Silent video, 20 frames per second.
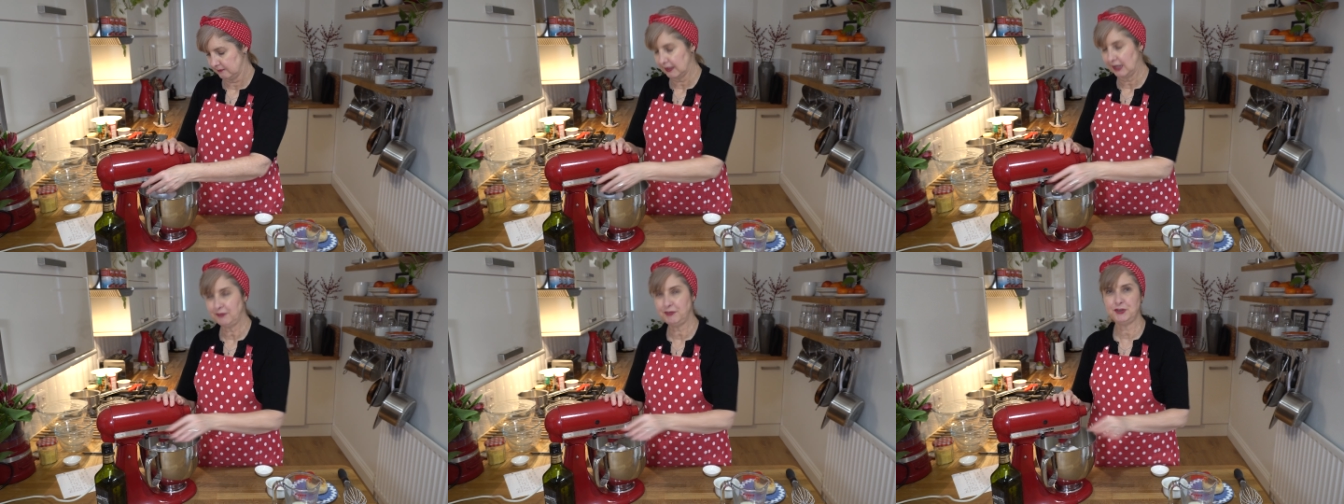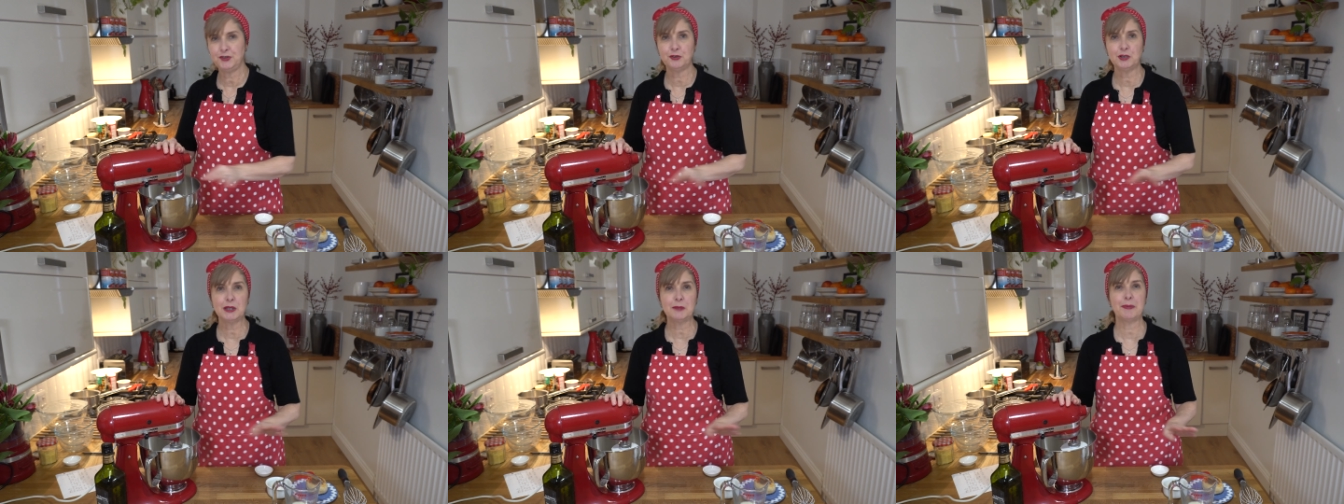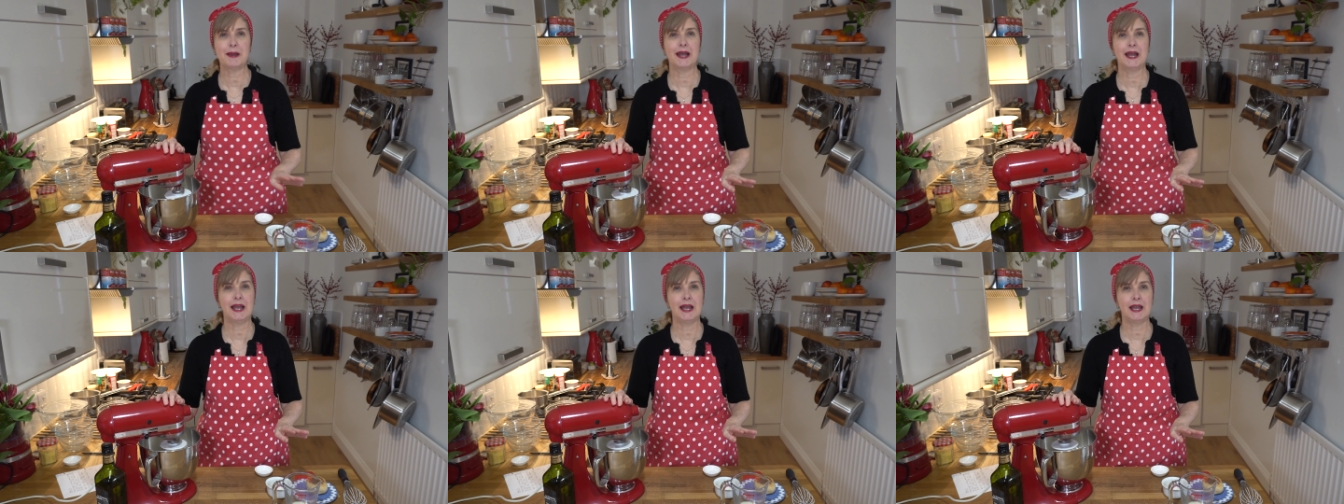If you're doing it
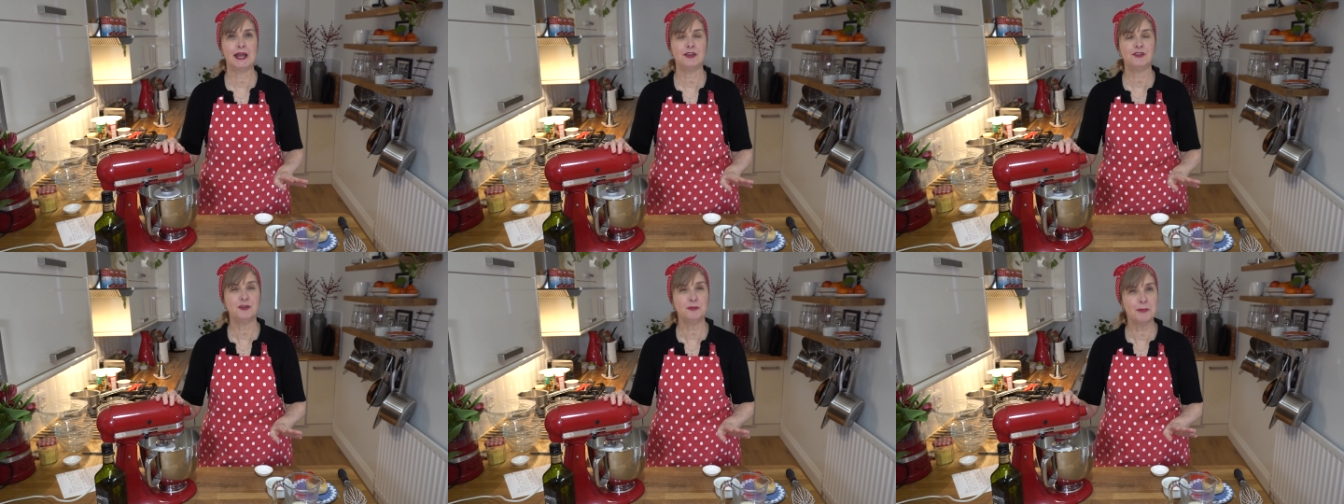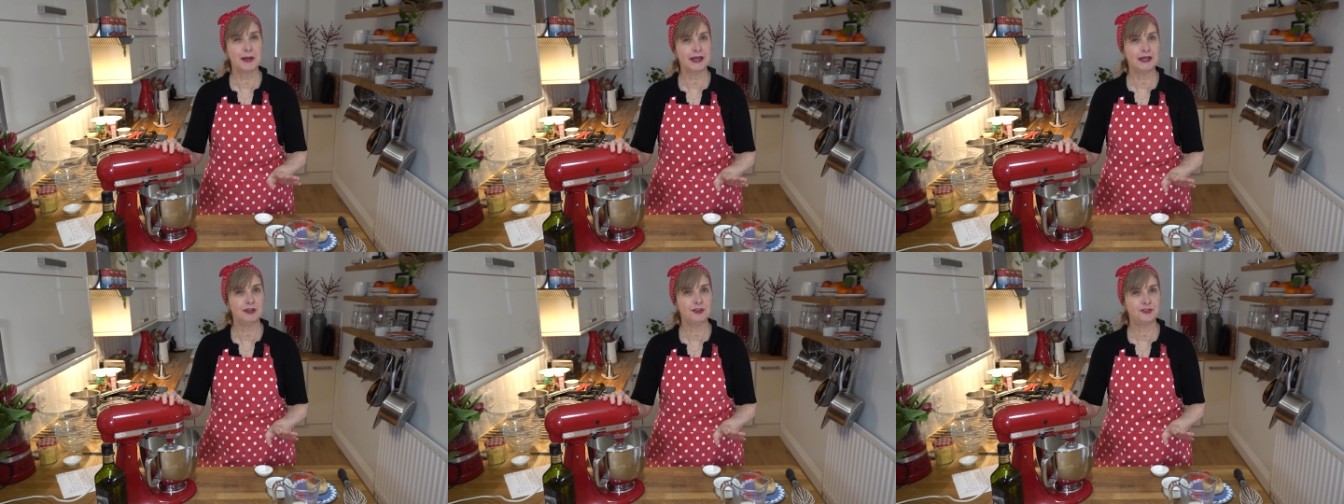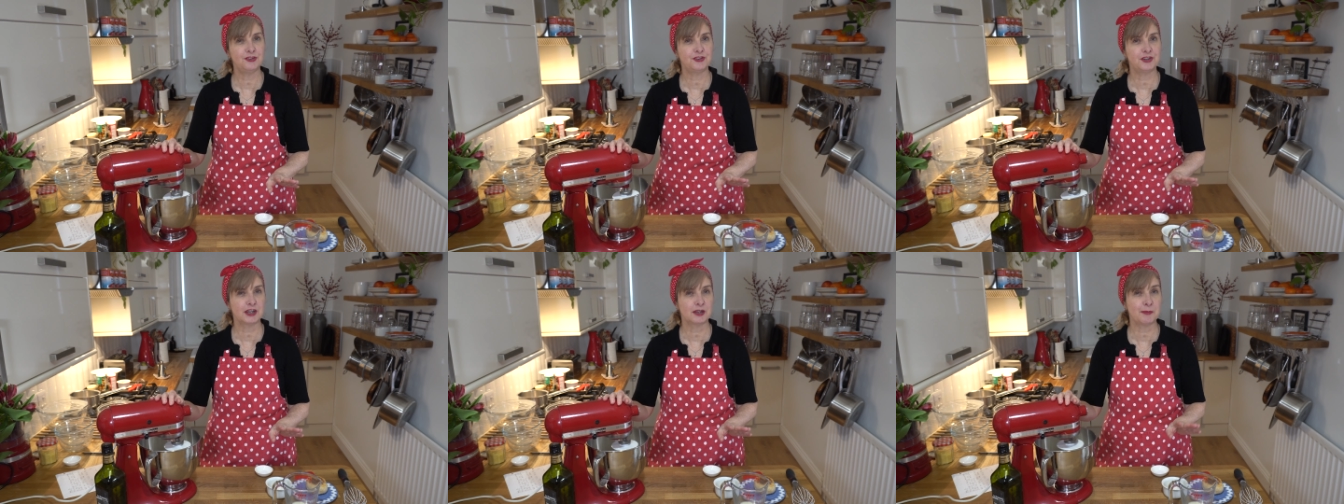by hand, you may need
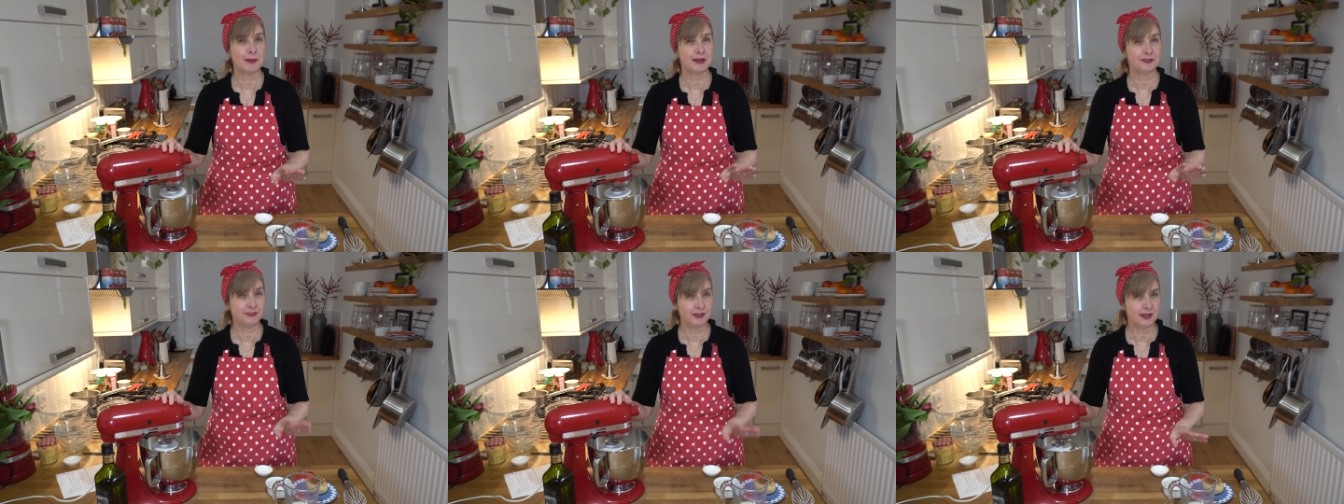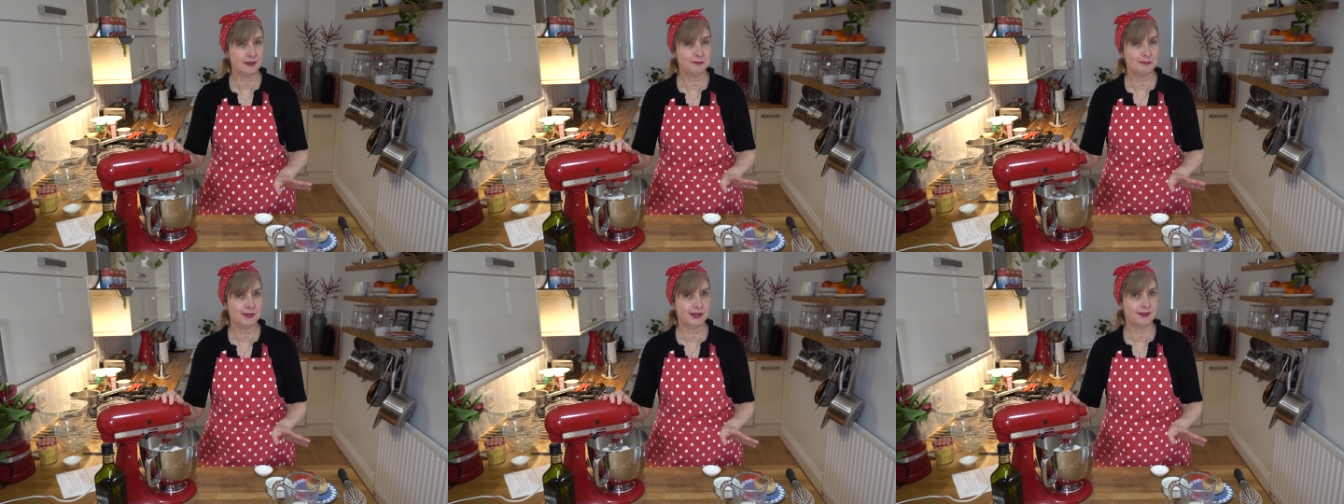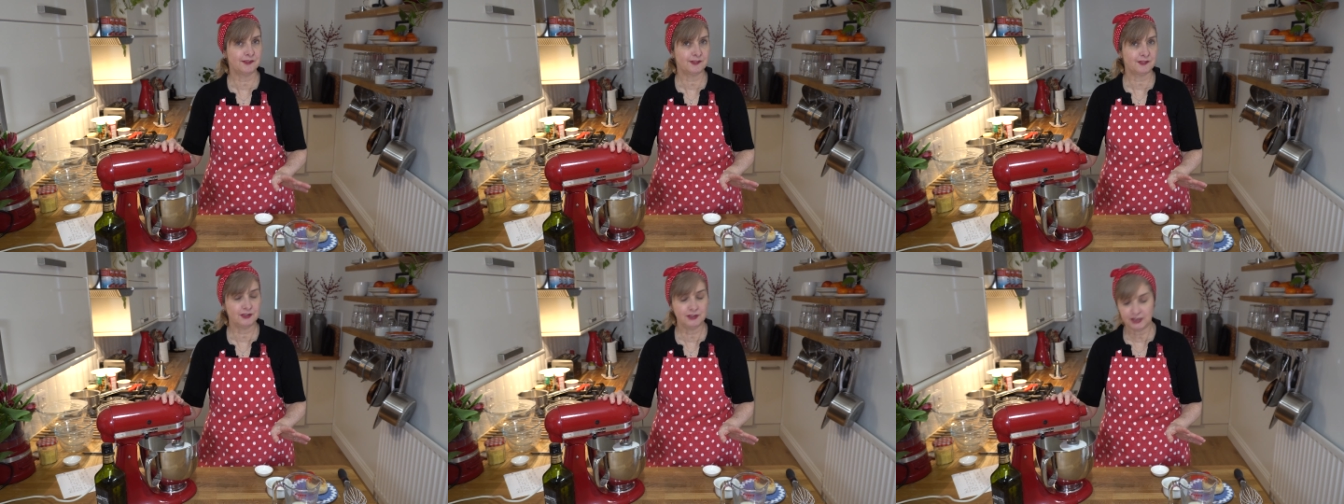to take about ten
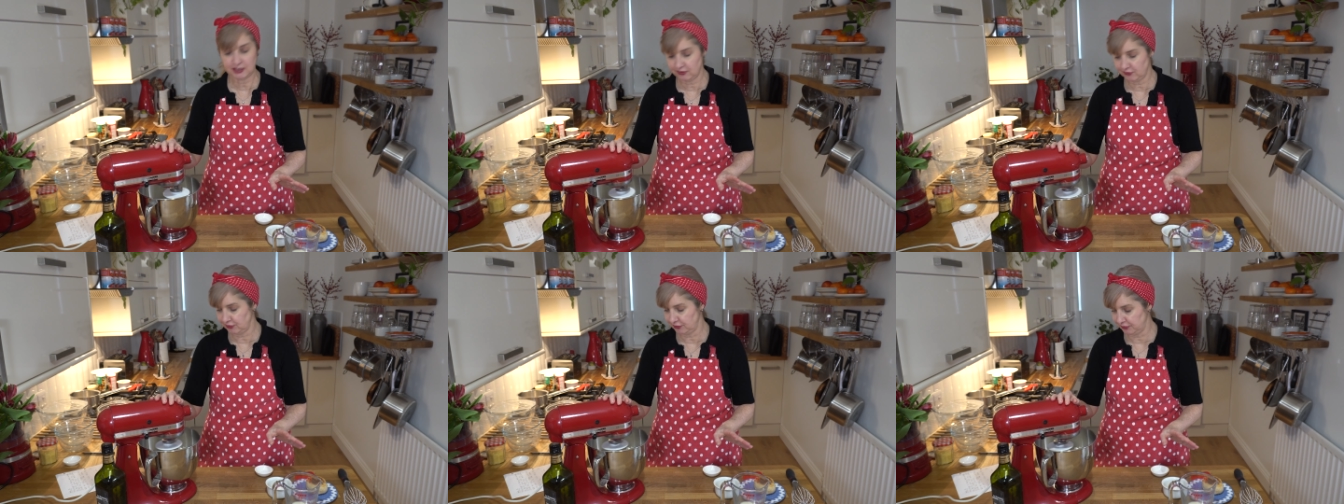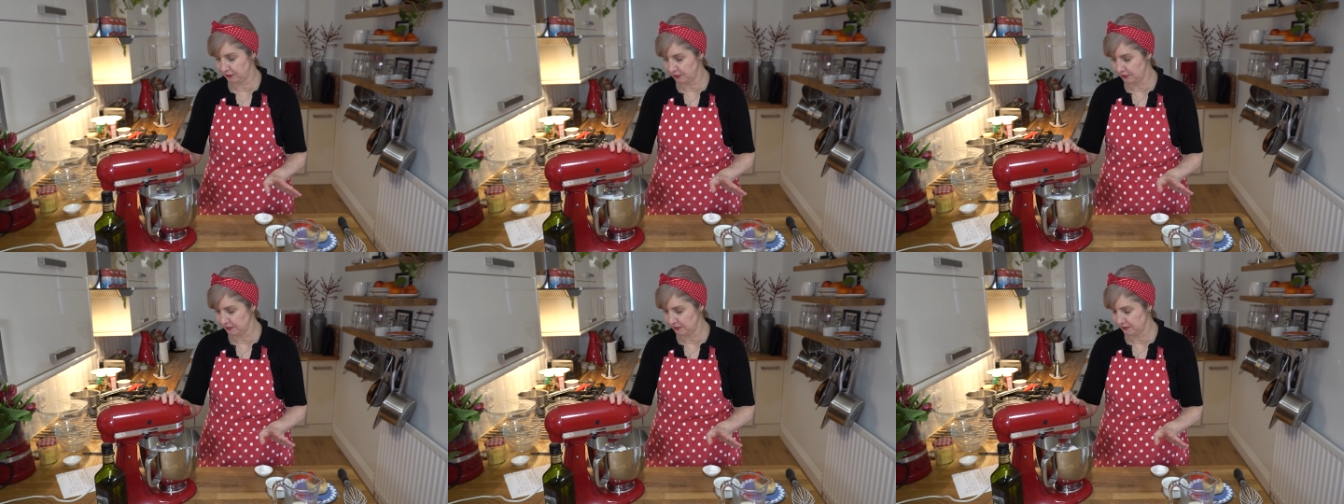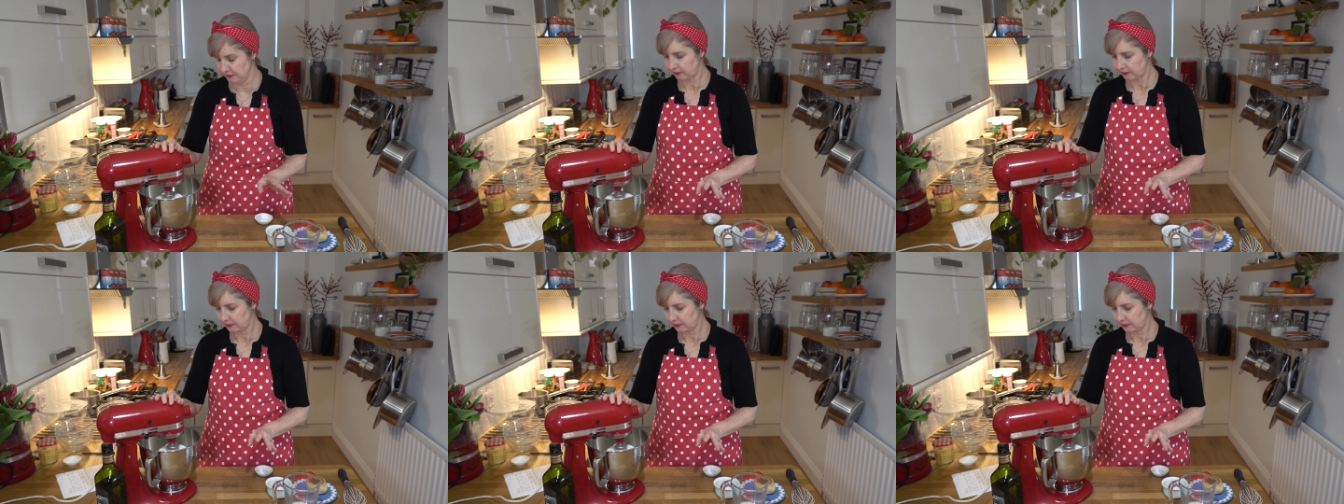minutes to knead your dough.